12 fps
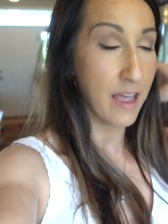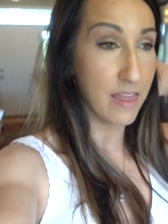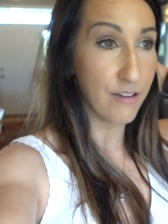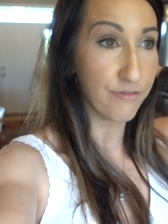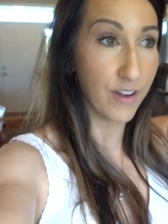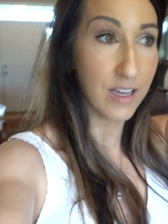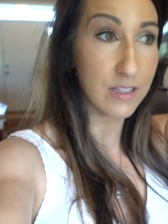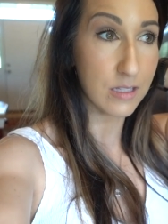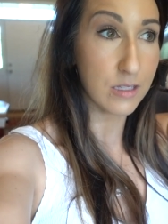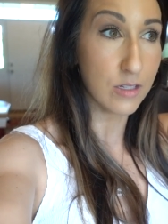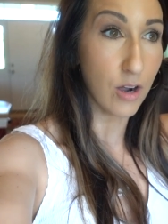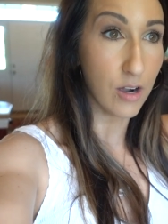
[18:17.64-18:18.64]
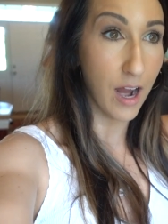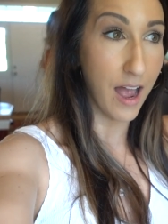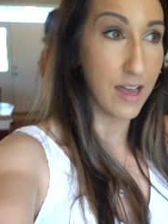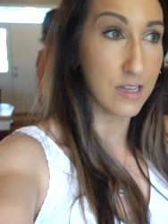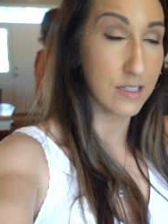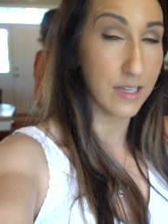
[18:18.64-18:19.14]
And the fights start
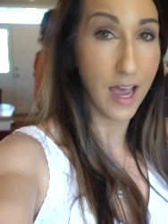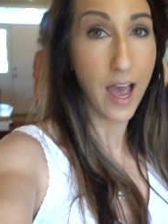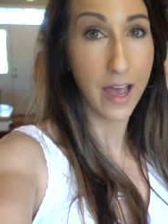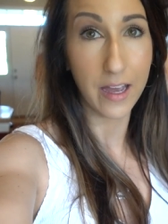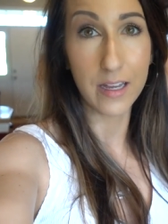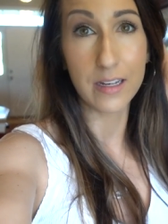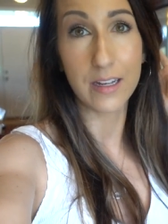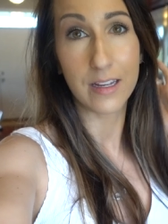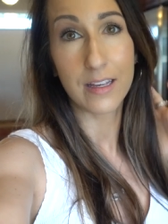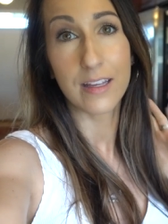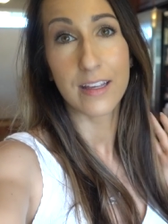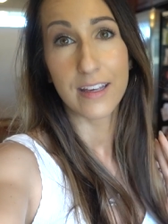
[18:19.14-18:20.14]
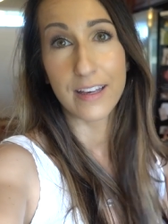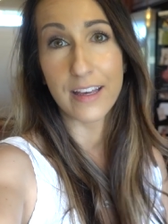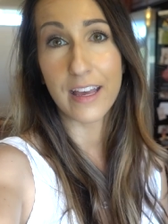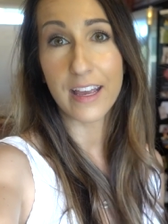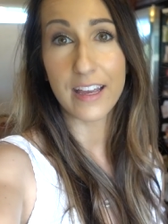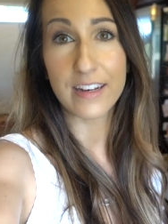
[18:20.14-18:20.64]
at 10.
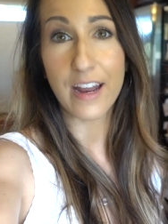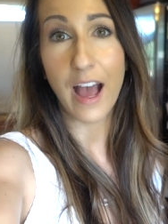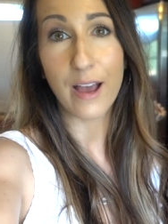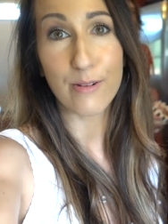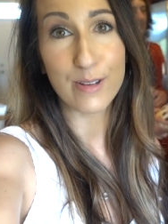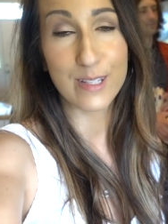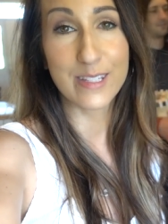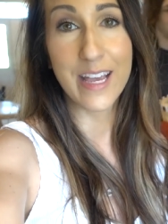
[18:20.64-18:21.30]
And I was